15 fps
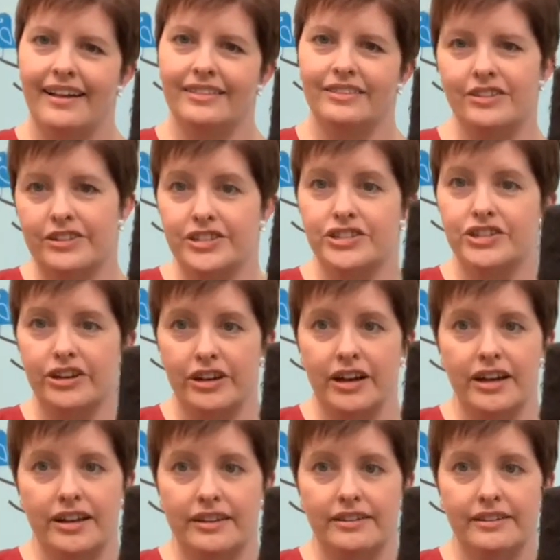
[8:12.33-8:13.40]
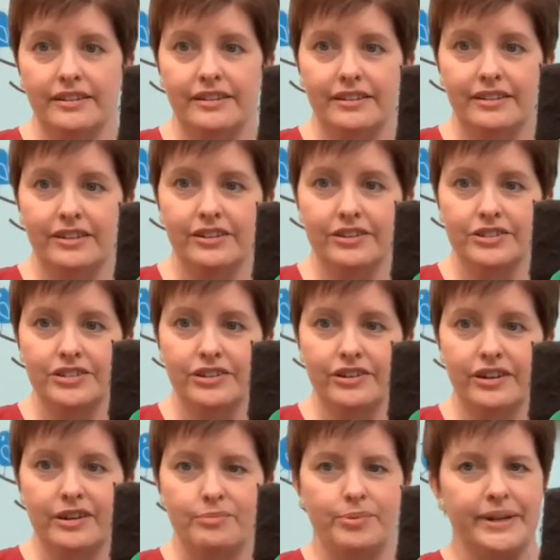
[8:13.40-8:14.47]
Looks good. Looks
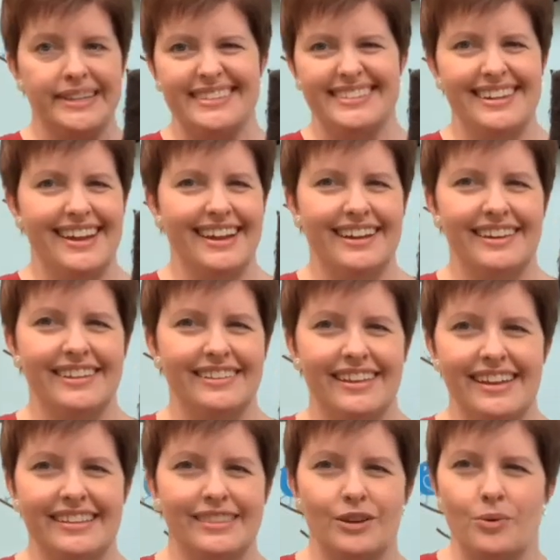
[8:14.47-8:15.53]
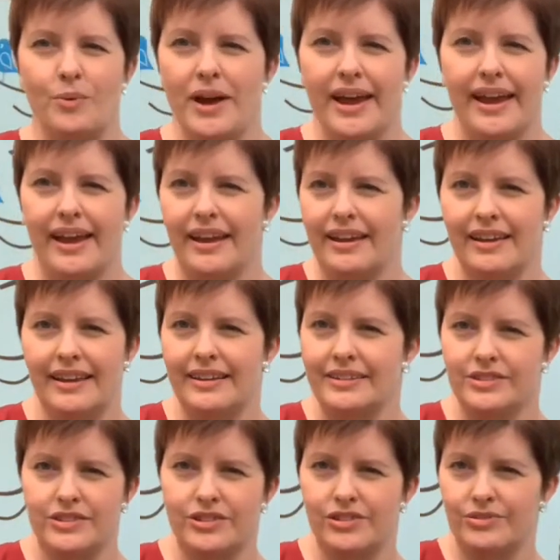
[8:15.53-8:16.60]
good, but it's not going to light the way in
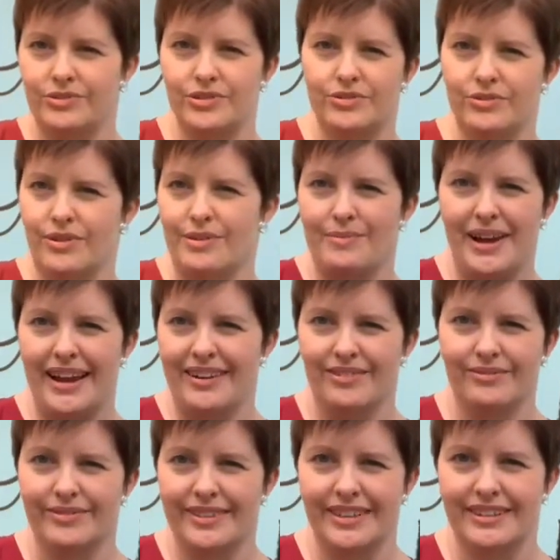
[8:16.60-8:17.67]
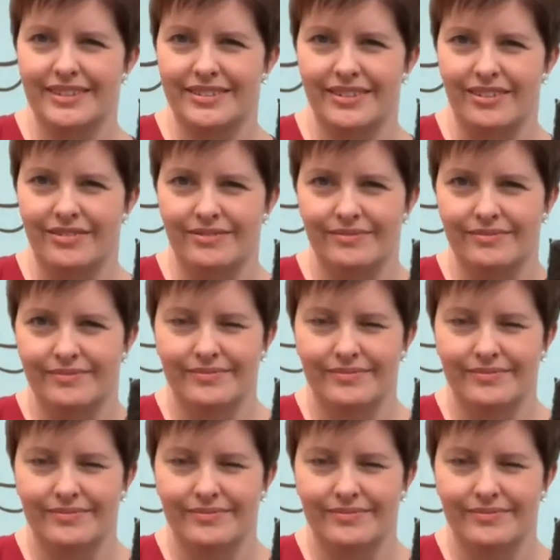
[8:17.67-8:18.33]
a snowstorm. I don't think so.